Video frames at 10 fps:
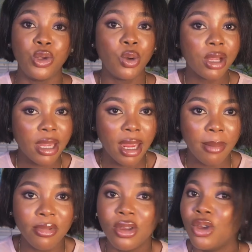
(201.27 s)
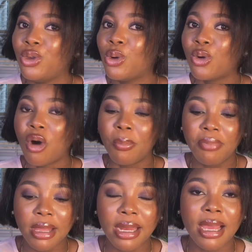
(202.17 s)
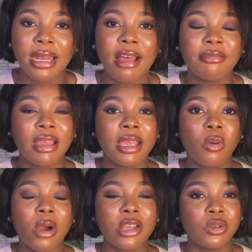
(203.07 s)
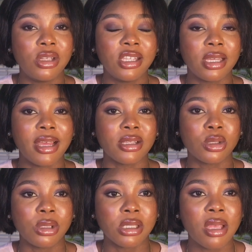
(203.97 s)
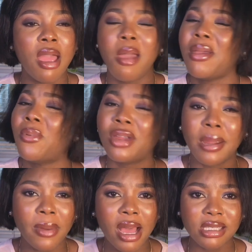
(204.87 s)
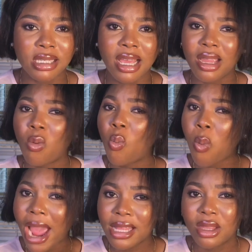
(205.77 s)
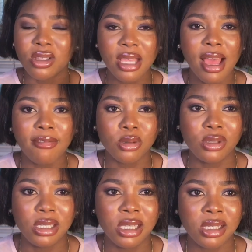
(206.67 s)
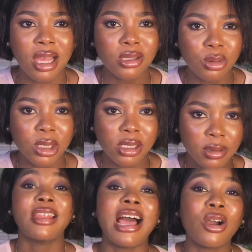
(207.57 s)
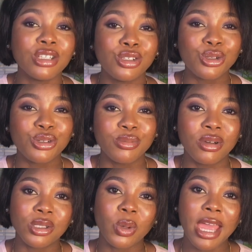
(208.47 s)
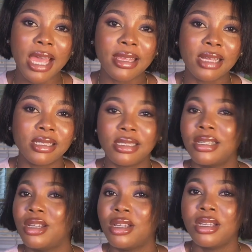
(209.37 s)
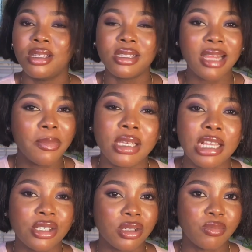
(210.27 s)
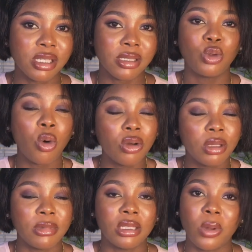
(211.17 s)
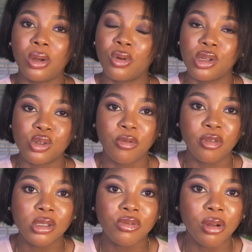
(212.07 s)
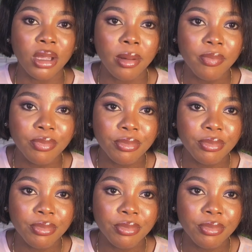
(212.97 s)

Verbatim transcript: you came you complained and after a while you deleted that tweet people keep asking like why does he have to delete that tweet according to rumors we heard that the islamic extremists told him that they were not going to vote for him